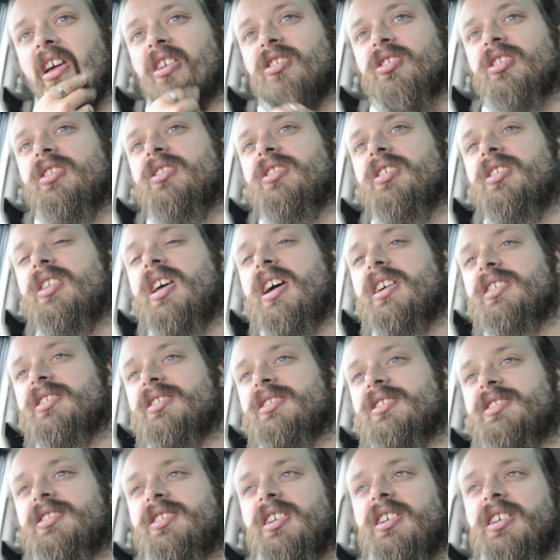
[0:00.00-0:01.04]
in the next
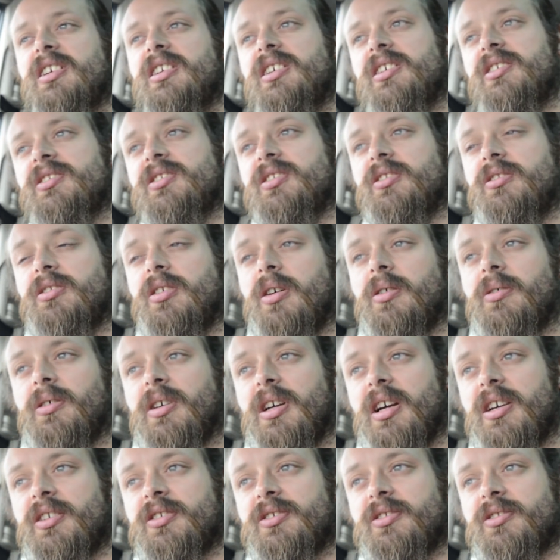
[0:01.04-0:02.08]
city. It's in
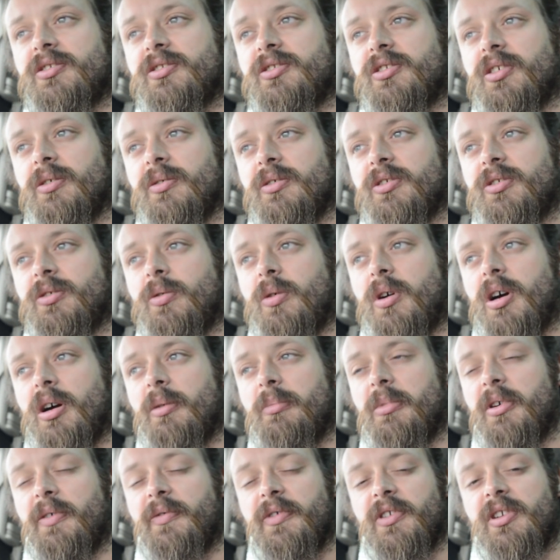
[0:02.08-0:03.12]
Doncaster, so it's quite a
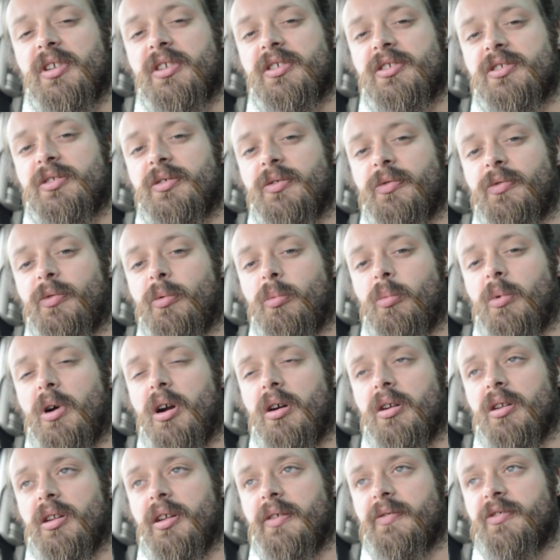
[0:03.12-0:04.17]
bit of a distance from where
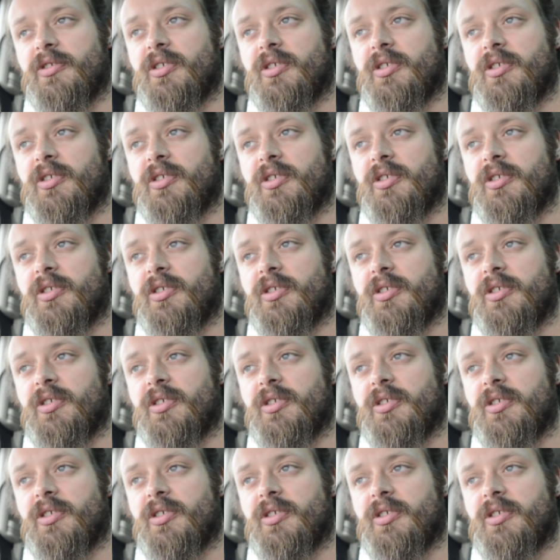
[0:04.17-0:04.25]
I live.